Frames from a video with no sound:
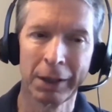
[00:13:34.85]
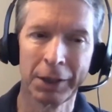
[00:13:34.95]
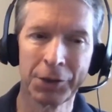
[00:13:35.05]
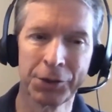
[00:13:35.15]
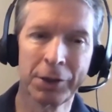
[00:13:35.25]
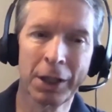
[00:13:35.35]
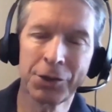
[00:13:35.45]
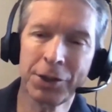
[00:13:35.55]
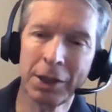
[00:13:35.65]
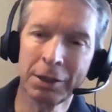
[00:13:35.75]
is they're not
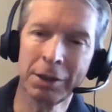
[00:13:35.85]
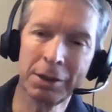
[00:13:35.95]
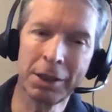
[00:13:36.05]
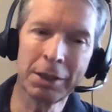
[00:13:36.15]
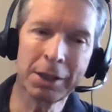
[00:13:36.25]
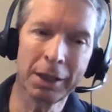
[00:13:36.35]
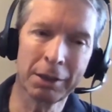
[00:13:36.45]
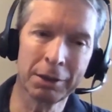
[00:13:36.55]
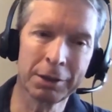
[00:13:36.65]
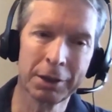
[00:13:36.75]
seeing the
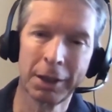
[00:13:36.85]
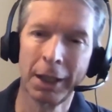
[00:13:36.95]
detailed